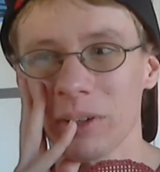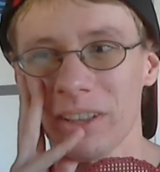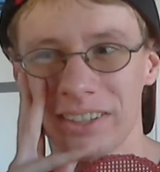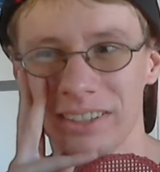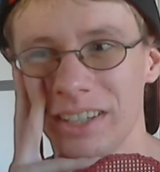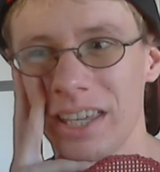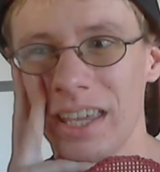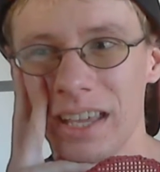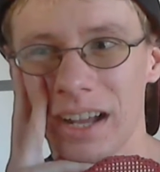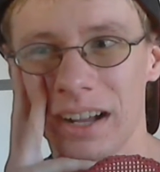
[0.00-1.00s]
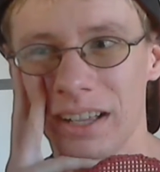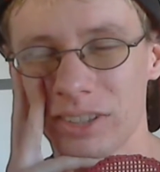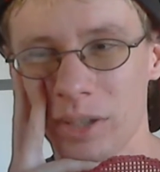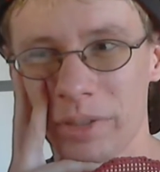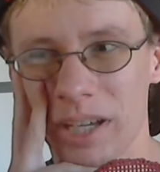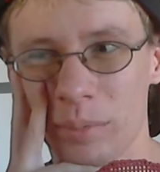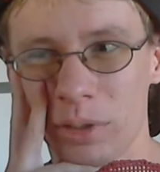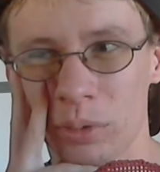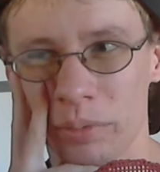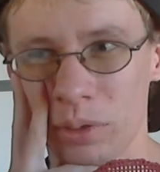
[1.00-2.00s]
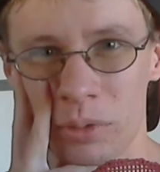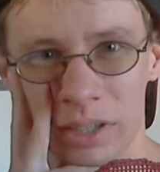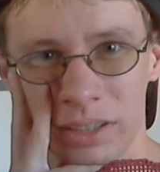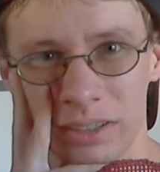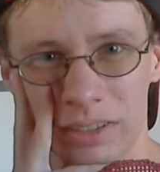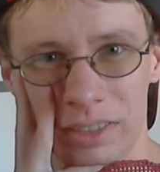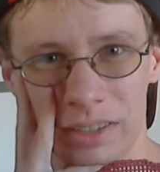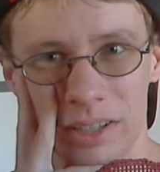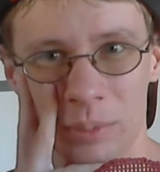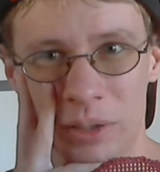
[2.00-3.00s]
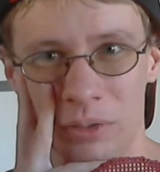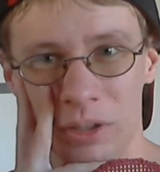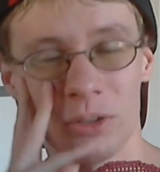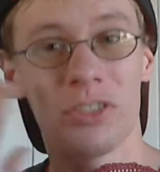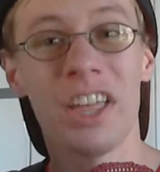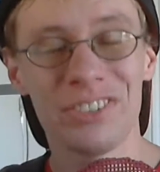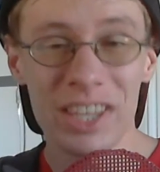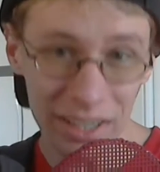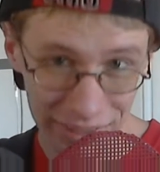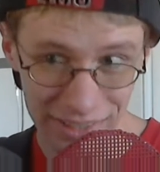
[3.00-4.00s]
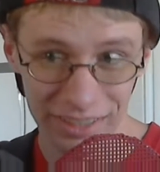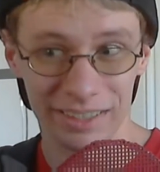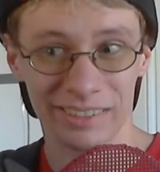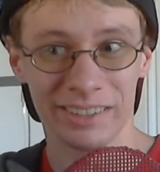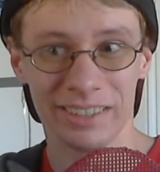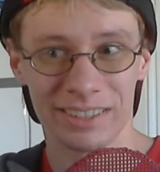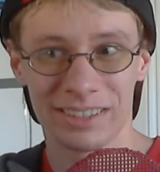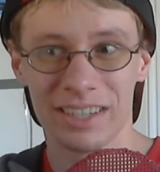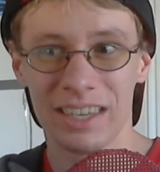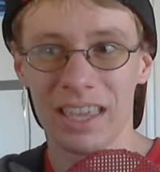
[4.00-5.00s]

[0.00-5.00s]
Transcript: more or less. Uh, sometimes I'll review things that come out in theaters. That's the idea, at least.